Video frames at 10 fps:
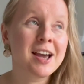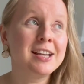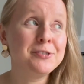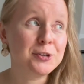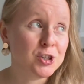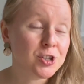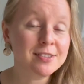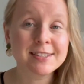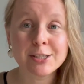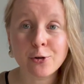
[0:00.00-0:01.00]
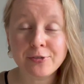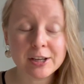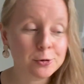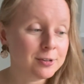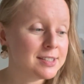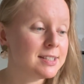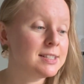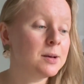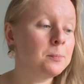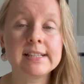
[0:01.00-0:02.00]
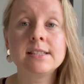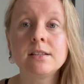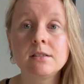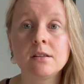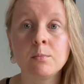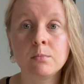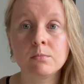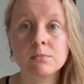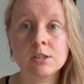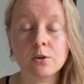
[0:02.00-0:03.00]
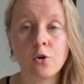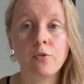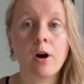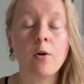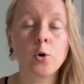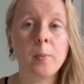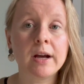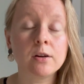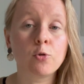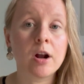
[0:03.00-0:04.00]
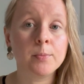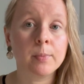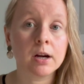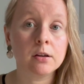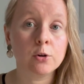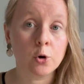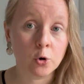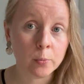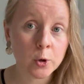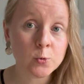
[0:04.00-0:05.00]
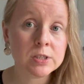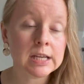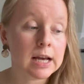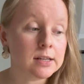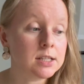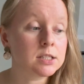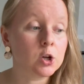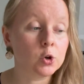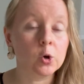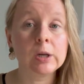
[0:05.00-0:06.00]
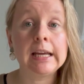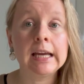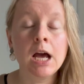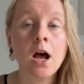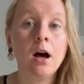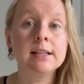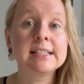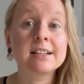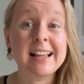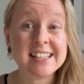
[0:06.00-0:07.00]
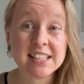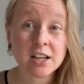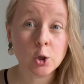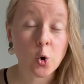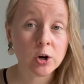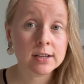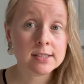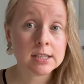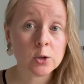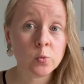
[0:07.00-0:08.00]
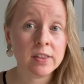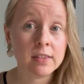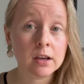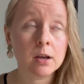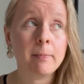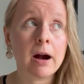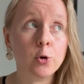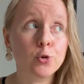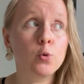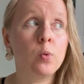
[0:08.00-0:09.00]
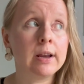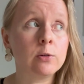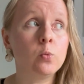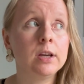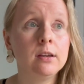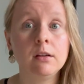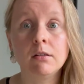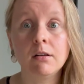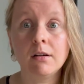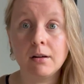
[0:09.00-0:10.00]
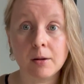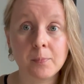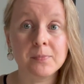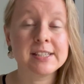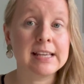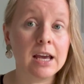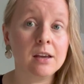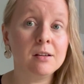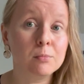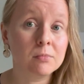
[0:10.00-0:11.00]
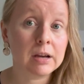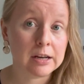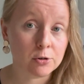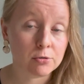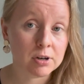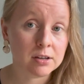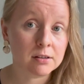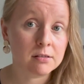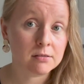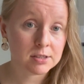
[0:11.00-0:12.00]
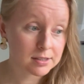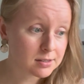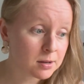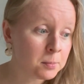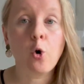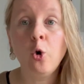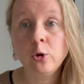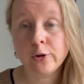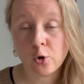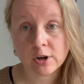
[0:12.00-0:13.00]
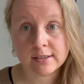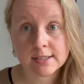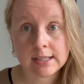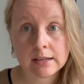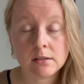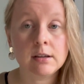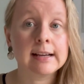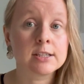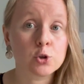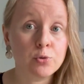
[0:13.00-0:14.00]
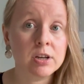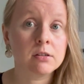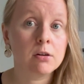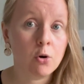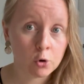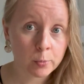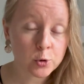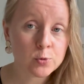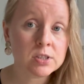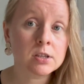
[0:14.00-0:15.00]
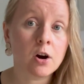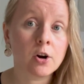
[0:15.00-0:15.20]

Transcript: definitions of endocrine system. These systems of our body run by hormones, and it's not only these classical organs that we think about when we say endocrine system. All the organs that excrete hormones